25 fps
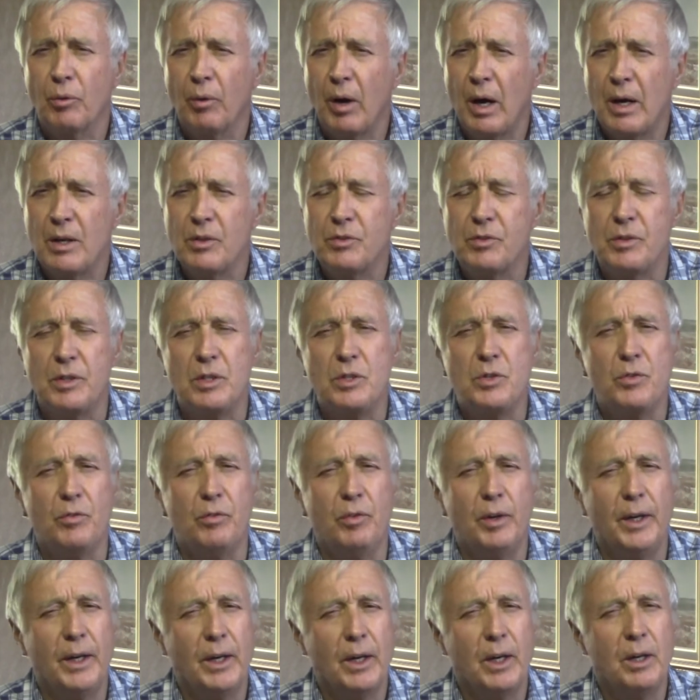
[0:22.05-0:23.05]
Christ is
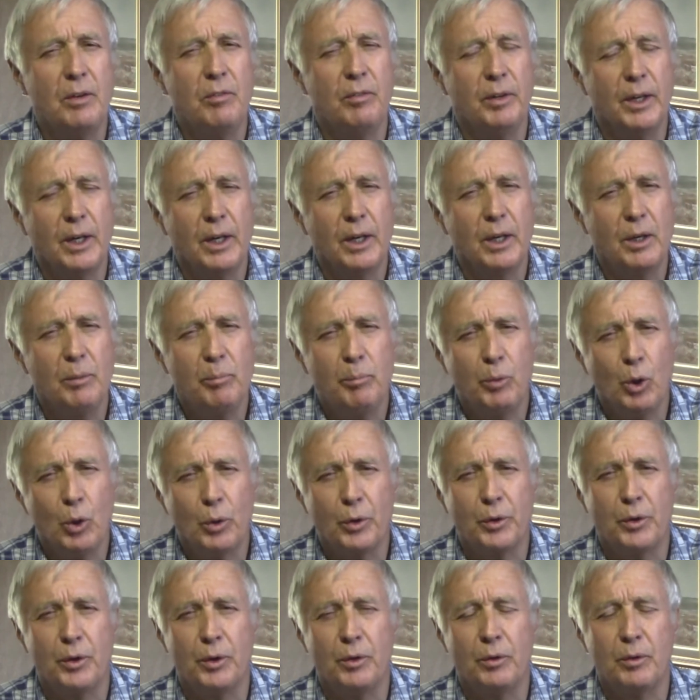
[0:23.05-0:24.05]
very, very
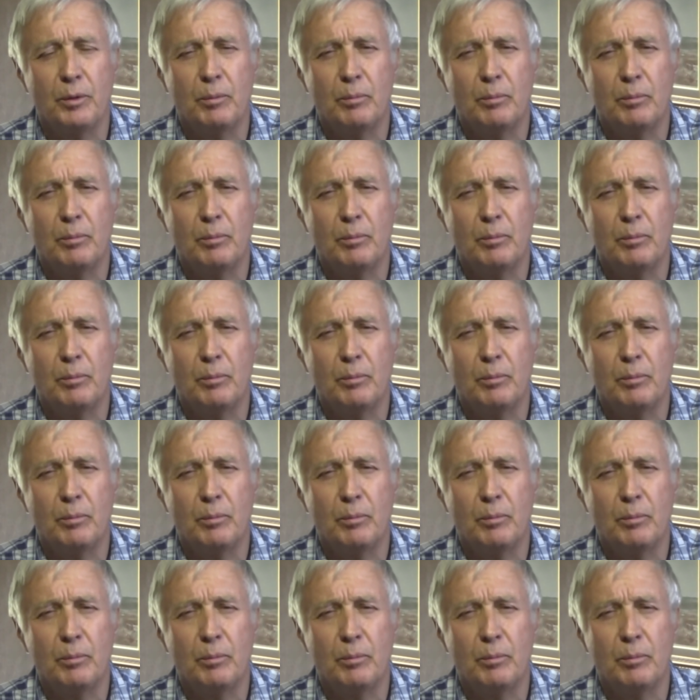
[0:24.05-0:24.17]
important.